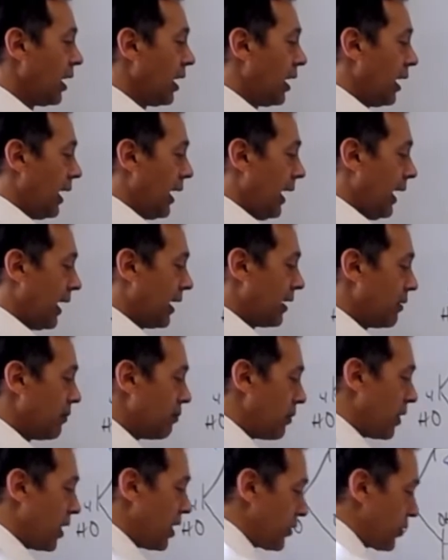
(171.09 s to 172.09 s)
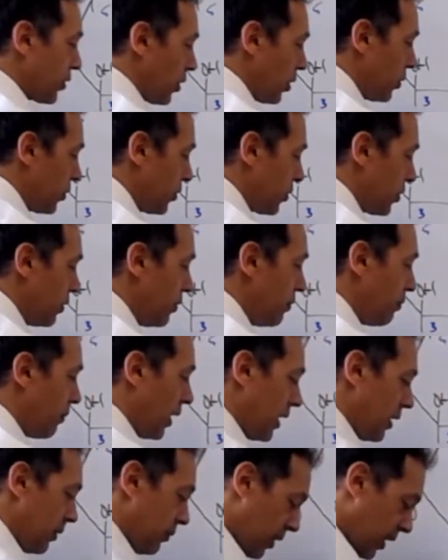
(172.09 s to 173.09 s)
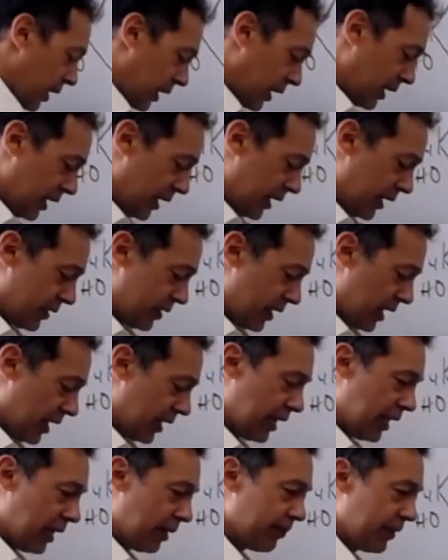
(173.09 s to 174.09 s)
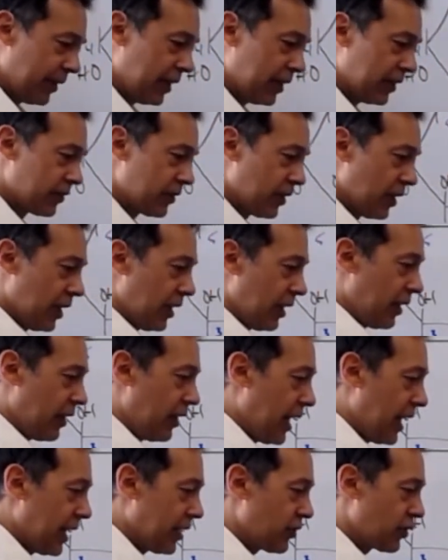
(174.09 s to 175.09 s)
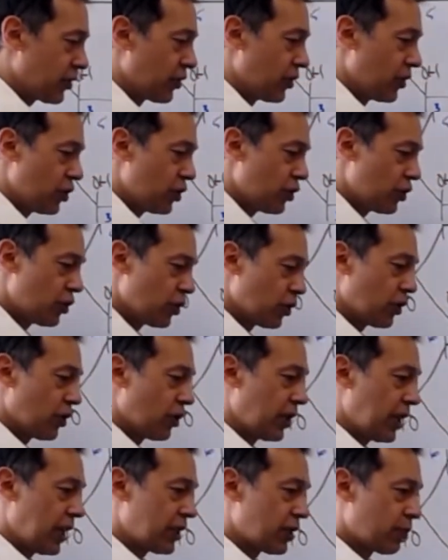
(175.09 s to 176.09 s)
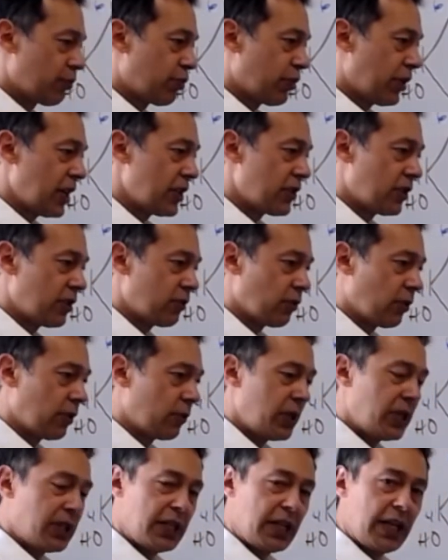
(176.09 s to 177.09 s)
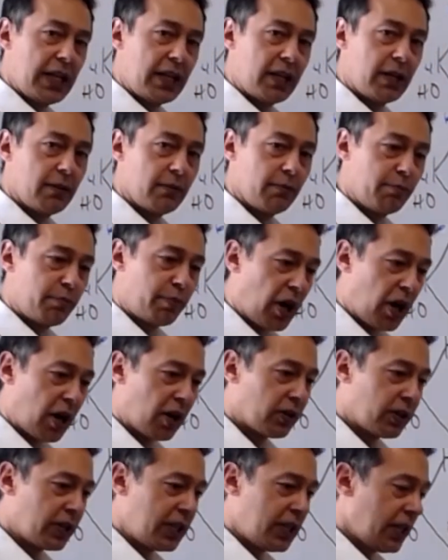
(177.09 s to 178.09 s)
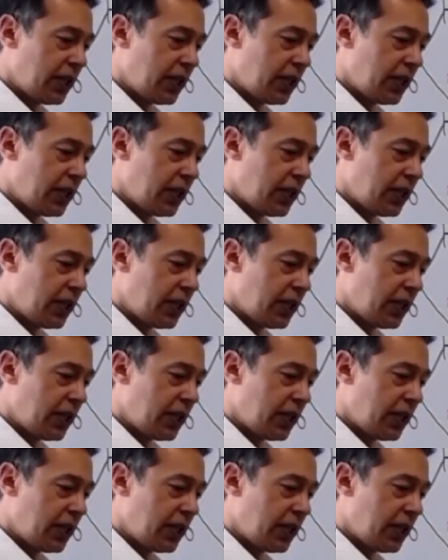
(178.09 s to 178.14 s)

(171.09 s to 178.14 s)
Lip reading: And maltose, you might recognize that name, that's the sugar that's present when we take barley,